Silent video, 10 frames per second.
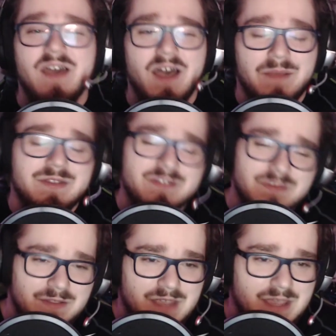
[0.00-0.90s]
There's some
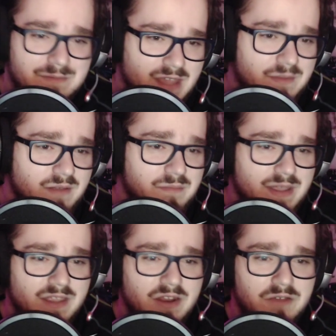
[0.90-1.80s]
other games coming, but,
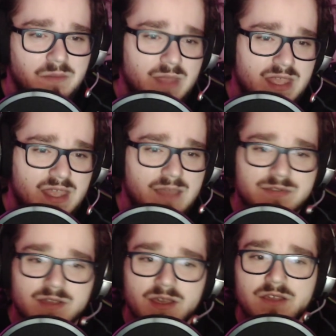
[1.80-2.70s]
the big games.
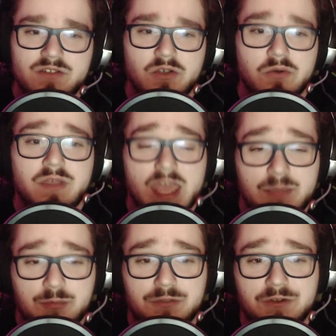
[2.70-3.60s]
So
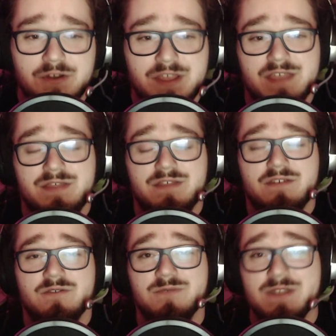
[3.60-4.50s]
April 30th,
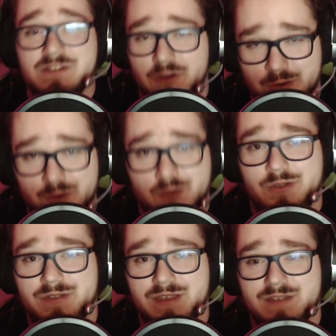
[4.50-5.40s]
Returnal
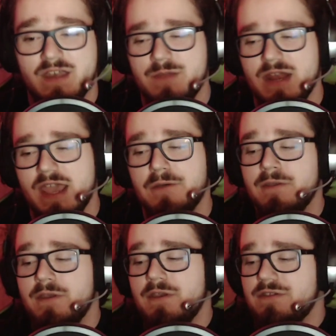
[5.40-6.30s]
is coming out.
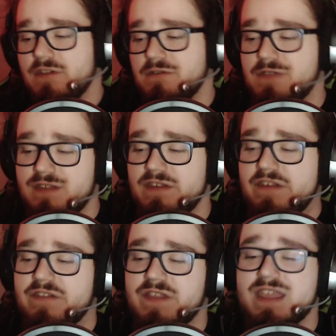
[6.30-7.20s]
So this
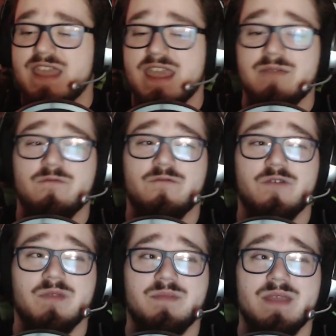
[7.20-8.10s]
is the game from
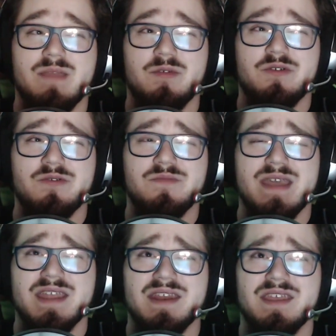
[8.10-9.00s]
the people who made